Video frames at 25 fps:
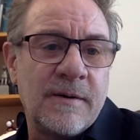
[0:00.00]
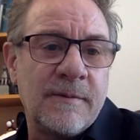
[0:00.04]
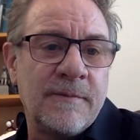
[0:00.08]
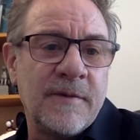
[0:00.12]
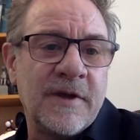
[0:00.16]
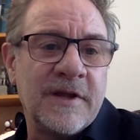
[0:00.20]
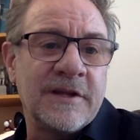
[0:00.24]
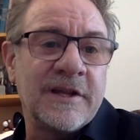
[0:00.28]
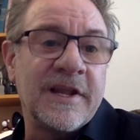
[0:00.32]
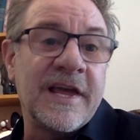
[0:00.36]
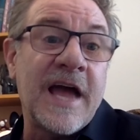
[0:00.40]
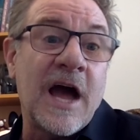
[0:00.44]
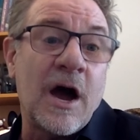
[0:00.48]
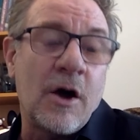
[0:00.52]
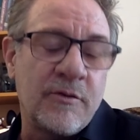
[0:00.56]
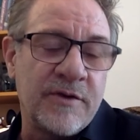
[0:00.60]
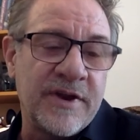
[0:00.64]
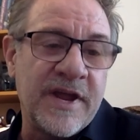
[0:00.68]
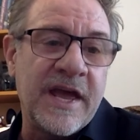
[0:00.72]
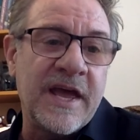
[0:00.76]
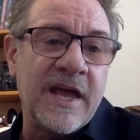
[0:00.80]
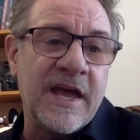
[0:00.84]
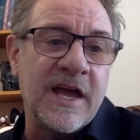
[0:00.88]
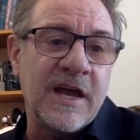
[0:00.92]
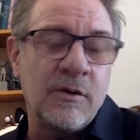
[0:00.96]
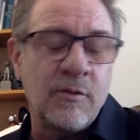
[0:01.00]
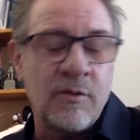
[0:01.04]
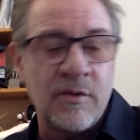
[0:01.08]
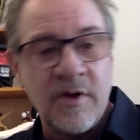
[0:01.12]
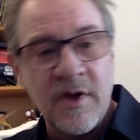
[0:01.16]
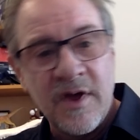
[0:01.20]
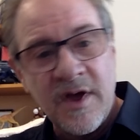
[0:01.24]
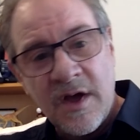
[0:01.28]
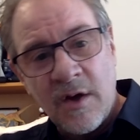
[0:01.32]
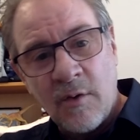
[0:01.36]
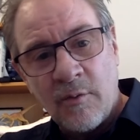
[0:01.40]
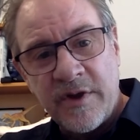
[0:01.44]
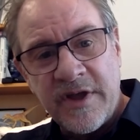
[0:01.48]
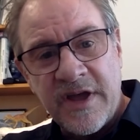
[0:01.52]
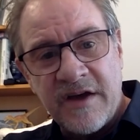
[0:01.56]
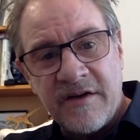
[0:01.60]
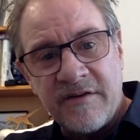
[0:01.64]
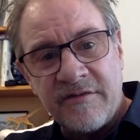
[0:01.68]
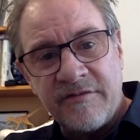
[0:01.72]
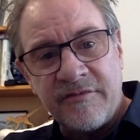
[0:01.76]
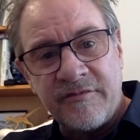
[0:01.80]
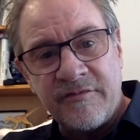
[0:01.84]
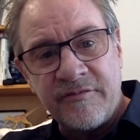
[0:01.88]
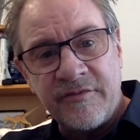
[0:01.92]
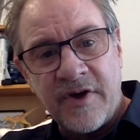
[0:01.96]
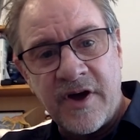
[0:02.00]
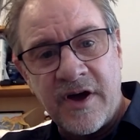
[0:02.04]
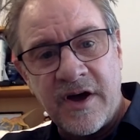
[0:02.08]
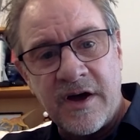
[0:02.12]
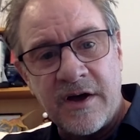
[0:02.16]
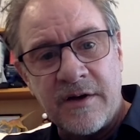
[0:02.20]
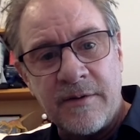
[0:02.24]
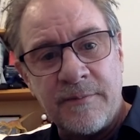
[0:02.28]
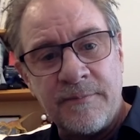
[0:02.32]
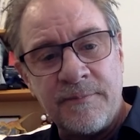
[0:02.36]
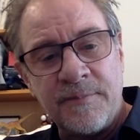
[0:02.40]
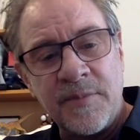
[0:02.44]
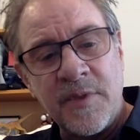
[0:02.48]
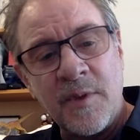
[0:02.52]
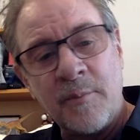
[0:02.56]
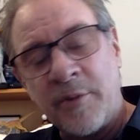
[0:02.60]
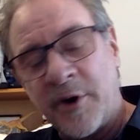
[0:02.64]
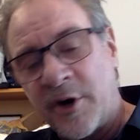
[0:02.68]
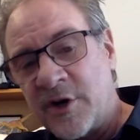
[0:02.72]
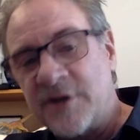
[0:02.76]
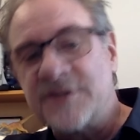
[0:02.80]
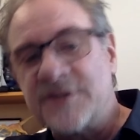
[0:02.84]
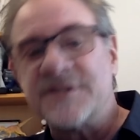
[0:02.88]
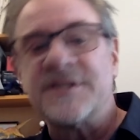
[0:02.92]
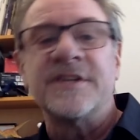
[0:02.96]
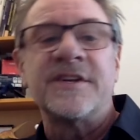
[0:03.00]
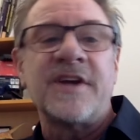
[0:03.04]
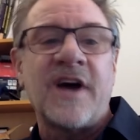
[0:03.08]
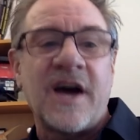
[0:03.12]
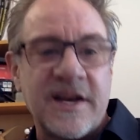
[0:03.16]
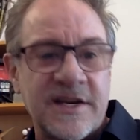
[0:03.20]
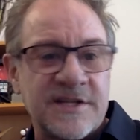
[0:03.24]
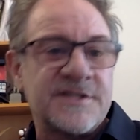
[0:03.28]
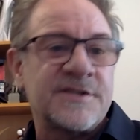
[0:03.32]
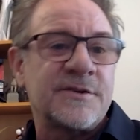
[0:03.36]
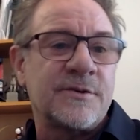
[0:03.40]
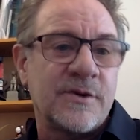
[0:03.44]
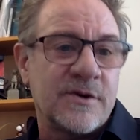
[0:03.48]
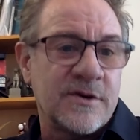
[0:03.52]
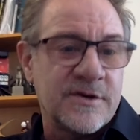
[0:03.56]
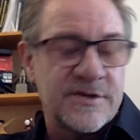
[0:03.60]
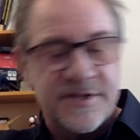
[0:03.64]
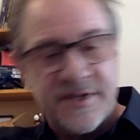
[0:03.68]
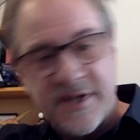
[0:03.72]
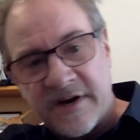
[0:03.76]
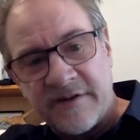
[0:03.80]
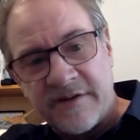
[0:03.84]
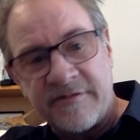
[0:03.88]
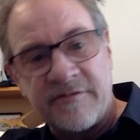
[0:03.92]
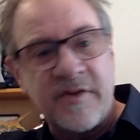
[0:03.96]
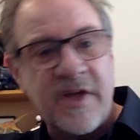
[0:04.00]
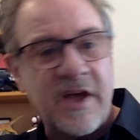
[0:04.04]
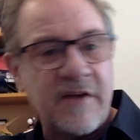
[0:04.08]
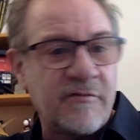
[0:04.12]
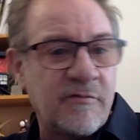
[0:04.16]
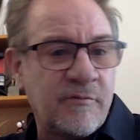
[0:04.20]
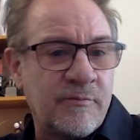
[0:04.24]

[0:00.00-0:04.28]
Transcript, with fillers: in Liaoning, we have uh, birds and dinosaurs that have, have